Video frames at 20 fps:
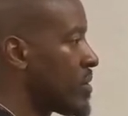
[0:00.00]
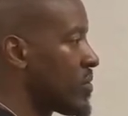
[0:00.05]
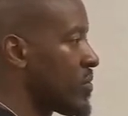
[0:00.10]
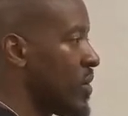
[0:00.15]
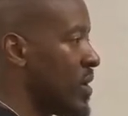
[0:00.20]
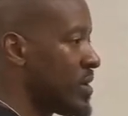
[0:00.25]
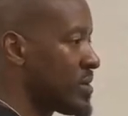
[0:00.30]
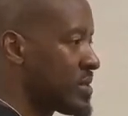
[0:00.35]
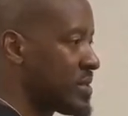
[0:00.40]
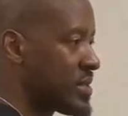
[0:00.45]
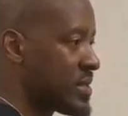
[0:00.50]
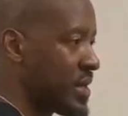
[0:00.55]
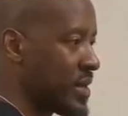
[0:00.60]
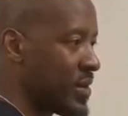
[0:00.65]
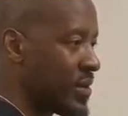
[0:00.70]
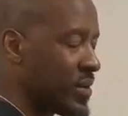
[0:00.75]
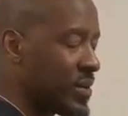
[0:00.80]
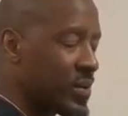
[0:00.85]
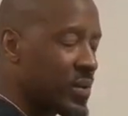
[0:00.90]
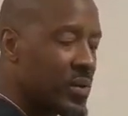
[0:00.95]
Cross the
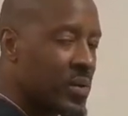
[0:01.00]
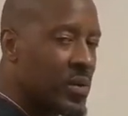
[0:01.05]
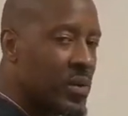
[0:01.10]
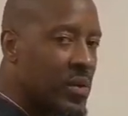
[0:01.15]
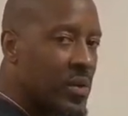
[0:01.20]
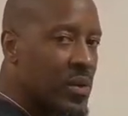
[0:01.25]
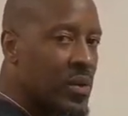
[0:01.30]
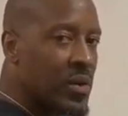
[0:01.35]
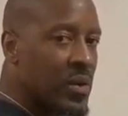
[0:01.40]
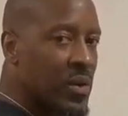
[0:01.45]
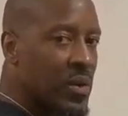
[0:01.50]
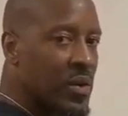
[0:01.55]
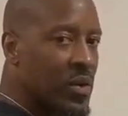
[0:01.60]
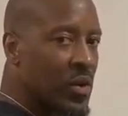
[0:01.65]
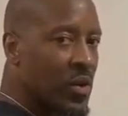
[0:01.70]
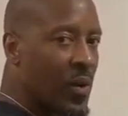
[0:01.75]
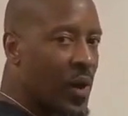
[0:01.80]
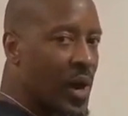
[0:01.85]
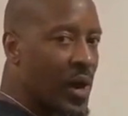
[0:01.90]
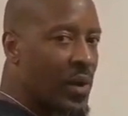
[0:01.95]
center,
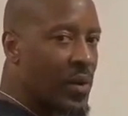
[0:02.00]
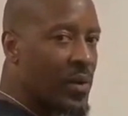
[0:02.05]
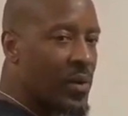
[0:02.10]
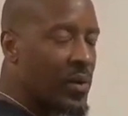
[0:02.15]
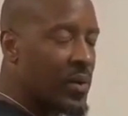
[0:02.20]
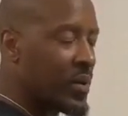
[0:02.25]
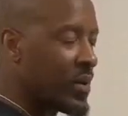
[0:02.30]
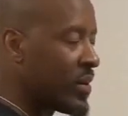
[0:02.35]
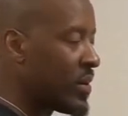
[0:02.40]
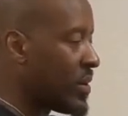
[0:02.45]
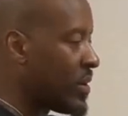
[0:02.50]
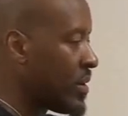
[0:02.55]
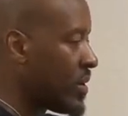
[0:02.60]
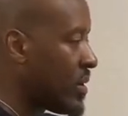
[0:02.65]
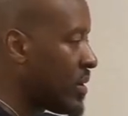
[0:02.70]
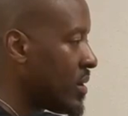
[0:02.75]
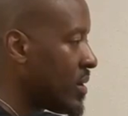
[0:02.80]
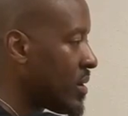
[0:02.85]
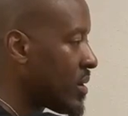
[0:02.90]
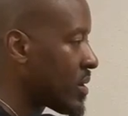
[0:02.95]
go up.
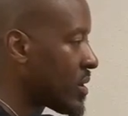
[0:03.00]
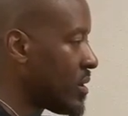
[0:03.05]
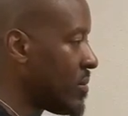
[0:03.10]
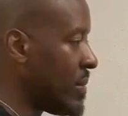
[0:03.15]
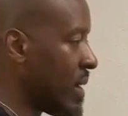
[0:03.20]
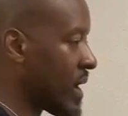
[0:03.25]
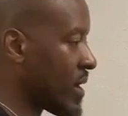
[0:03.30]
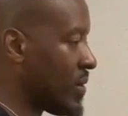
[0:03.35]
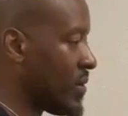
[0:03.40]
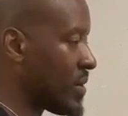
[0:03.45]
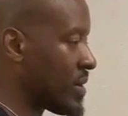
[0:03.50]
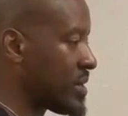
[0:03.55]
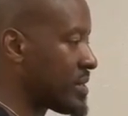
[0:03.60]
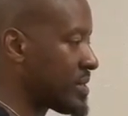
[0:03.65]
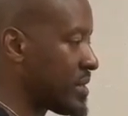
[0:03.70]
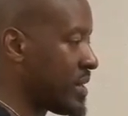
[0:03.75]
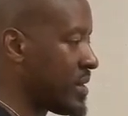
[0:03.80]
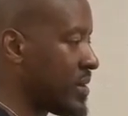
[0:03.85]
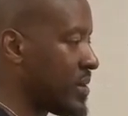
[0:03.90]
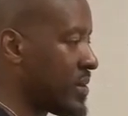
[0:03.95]
Come back on the
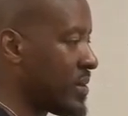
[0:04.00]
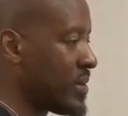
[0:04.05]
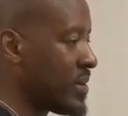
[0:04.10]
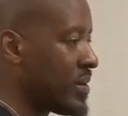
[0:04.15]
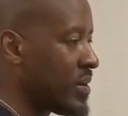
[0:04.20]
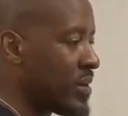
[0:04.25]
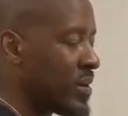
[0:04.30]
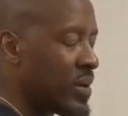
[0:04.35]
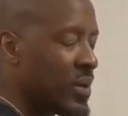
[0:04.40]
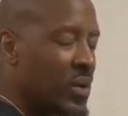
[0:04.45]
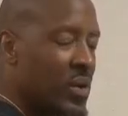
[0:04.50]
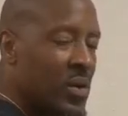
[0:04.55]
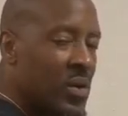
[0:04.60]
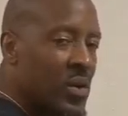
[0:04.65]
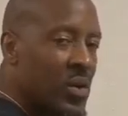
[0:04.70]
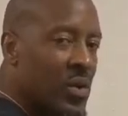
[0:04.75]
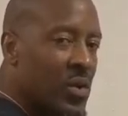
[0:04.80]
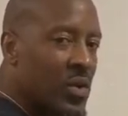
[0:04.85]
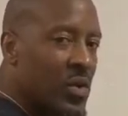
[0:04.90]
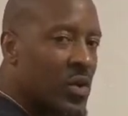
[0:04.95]
center,
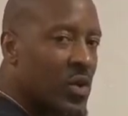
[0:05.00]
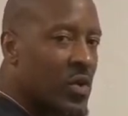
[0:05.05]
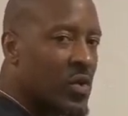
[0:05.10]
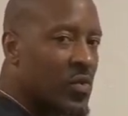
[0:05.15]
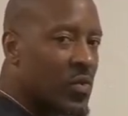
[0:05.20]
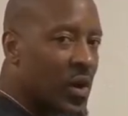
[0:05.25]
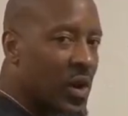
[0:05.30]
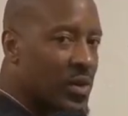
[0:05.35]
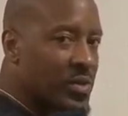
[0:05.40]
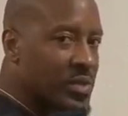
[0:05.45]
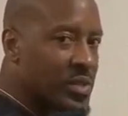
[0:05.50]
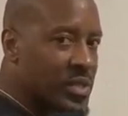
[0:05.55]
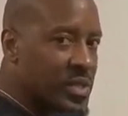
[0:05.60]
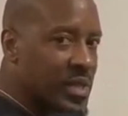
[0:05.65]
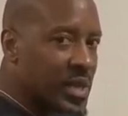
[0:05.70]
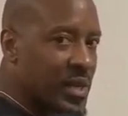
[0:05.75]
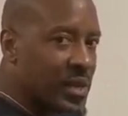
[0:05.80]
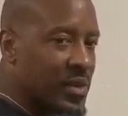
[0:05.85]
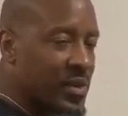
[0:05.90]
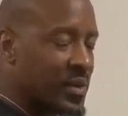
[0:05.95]
cross the
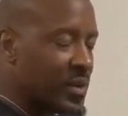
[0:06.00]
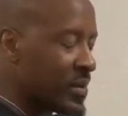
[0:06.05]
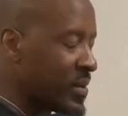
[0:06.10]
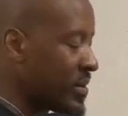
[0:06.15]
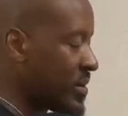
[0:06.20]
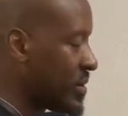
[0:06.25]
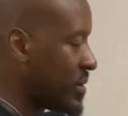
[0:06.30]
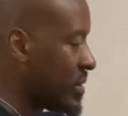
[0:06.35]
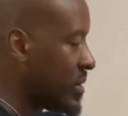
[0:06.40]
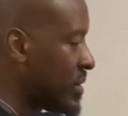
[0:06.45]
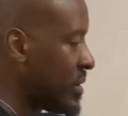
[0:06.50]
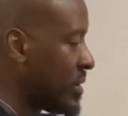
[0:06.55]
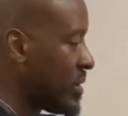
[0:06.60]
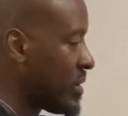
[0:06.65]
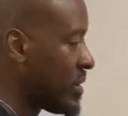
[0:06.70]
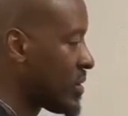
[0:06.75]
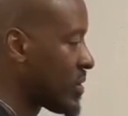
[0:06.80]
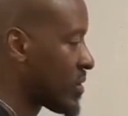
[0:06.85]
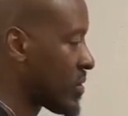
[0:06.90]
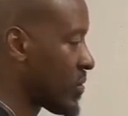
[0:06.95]
center,
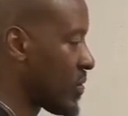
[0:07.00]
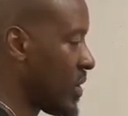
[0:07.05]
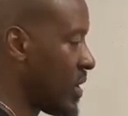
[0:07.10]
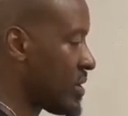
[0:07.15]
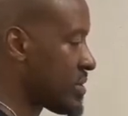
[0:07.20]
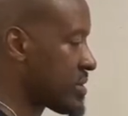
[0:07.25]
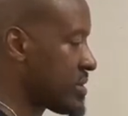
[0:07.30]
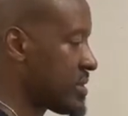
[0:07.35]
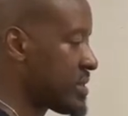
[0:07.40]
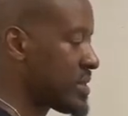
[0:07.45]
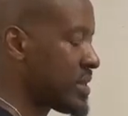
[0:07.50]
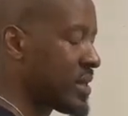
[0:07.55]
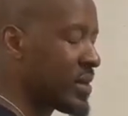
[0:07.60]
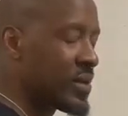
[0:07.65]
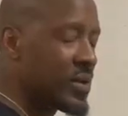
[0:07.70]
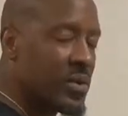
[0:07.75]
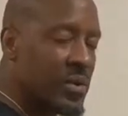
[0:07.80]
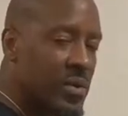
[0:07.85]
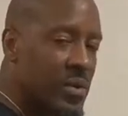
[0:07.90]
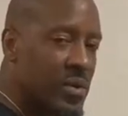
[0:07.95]
cross the
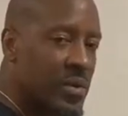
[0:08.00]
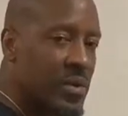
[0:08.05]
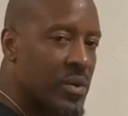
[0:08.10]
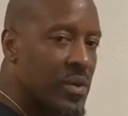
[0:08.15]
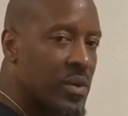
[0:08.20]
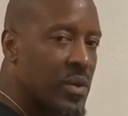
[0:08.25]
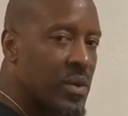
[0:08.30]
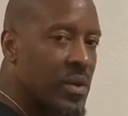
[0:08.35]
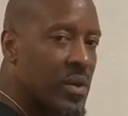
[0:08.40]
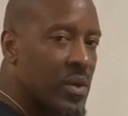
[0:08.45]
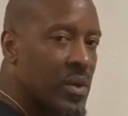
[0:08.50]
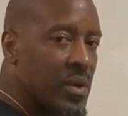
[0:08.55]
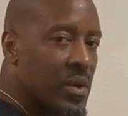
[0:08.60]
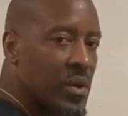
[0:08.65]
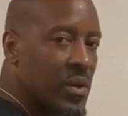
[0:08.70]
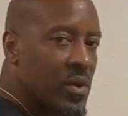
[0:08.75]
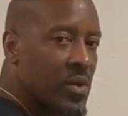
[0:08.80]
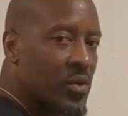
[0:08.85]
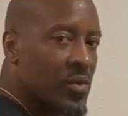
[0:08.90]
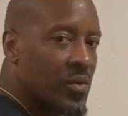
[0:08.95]
center,
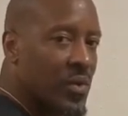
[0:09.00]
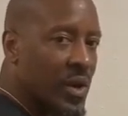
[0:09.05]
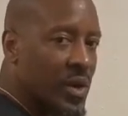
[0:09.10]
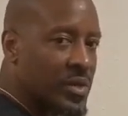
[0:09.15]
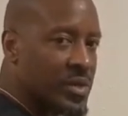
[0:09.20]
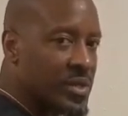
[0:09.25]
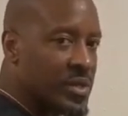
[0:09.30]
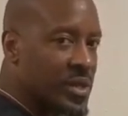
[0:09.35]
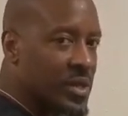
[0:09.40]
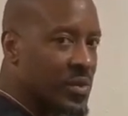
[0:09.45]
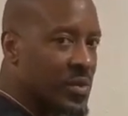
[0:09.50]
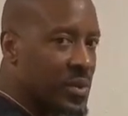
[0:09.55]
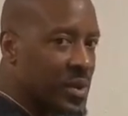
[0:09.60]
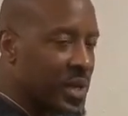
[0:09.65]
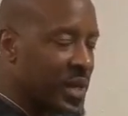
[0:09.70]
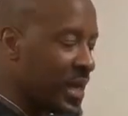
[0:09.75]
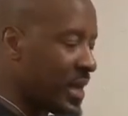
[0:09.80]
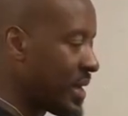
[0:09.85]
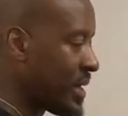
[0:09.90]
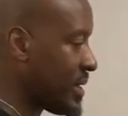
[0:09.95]
cross the center
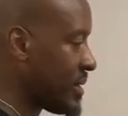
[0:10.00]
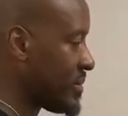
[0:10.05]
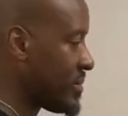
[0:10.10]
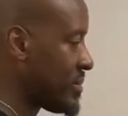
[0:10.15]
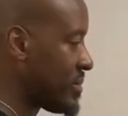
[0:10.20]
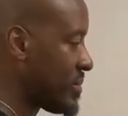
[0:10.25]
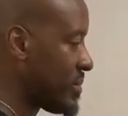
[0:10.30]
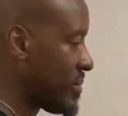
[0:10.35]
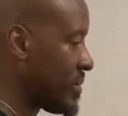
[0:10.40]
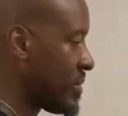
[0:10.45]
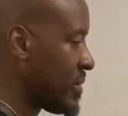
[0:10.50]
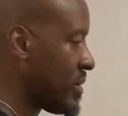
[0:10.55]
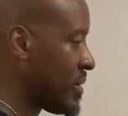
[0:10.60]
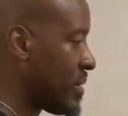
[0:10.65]
again.